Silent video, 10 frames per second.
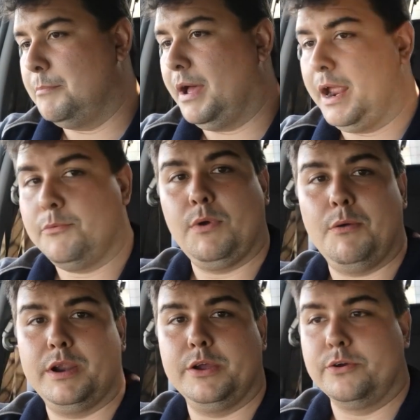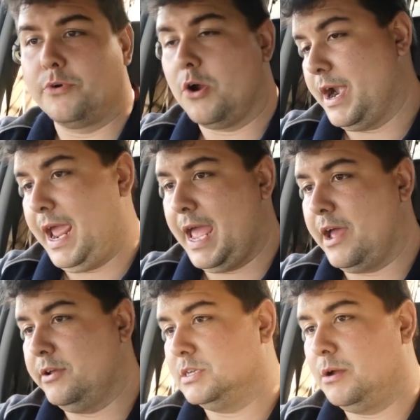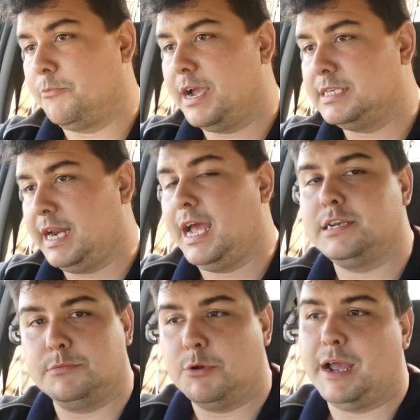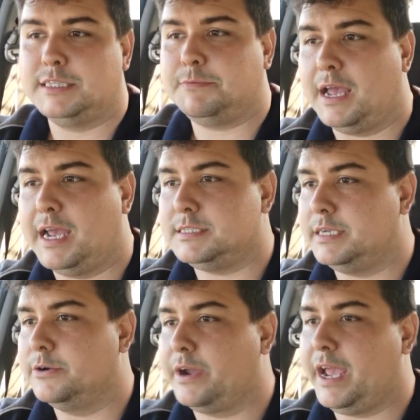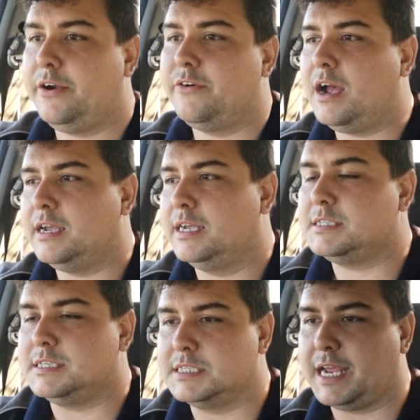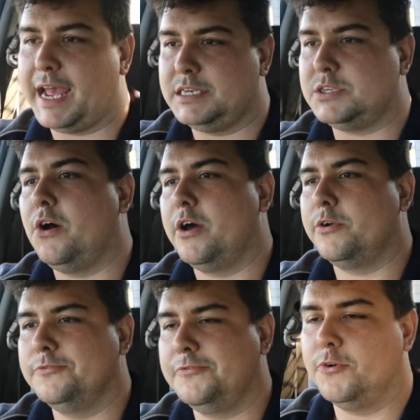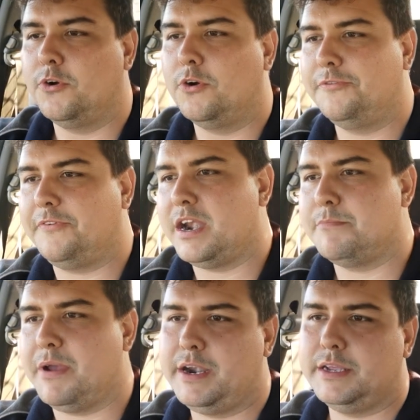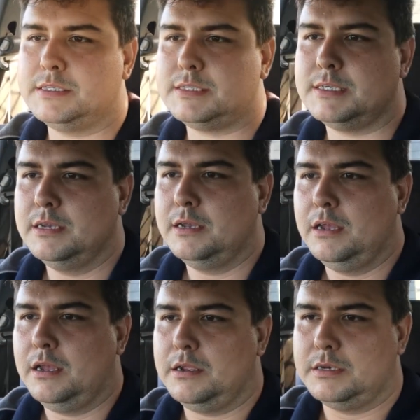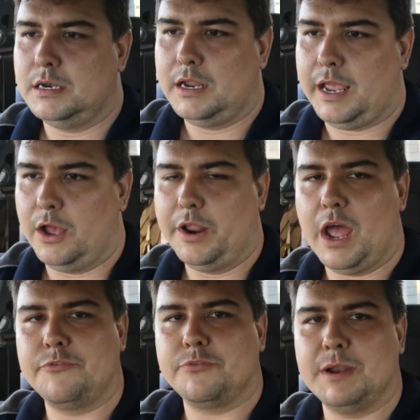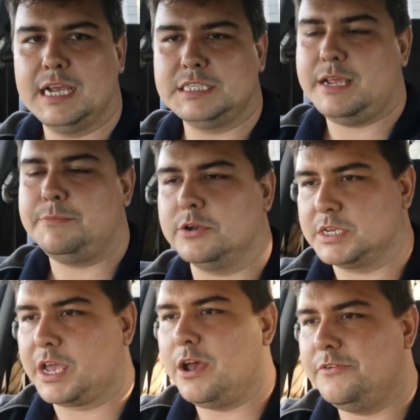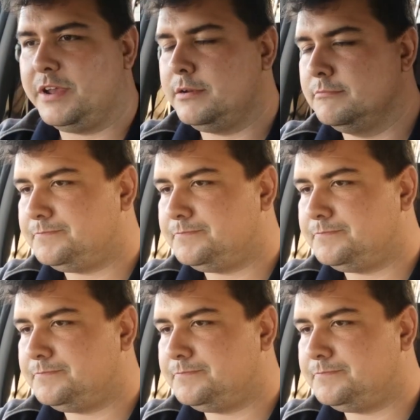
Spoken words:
But what we're doing right now is I'm racing out to my mate's place in Gilgandra. It's the state title for Fender Benders, held over from last year because of COVID.